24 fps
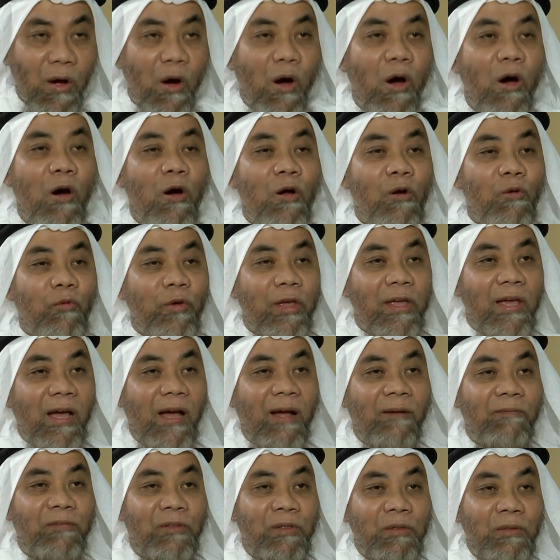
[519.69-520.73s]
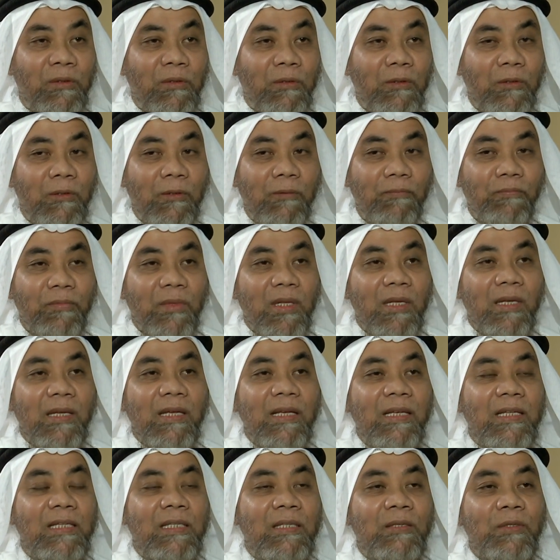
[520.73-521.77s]
All we have to do
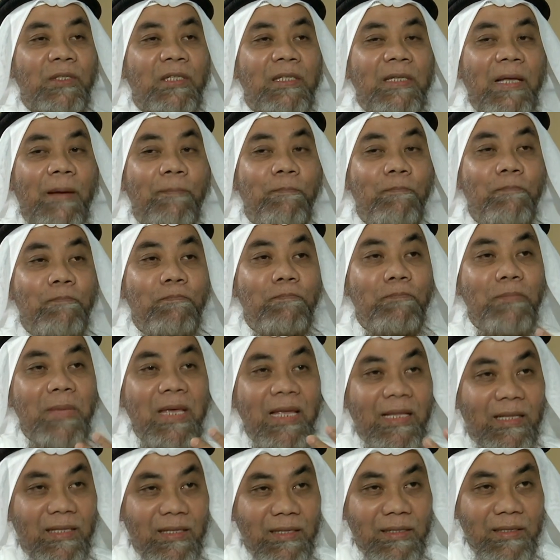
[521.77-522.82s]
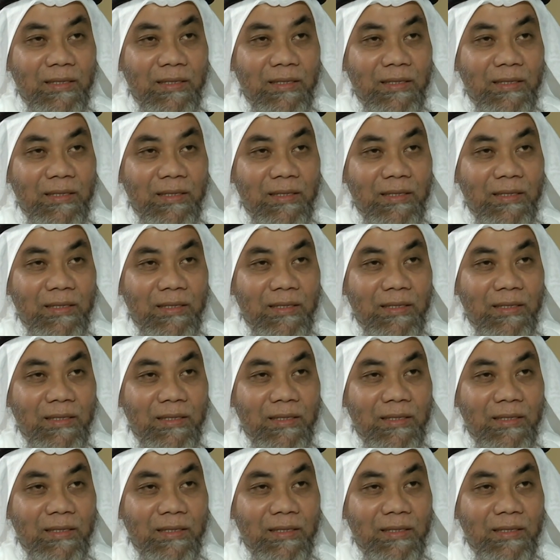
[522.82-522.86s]
is to submit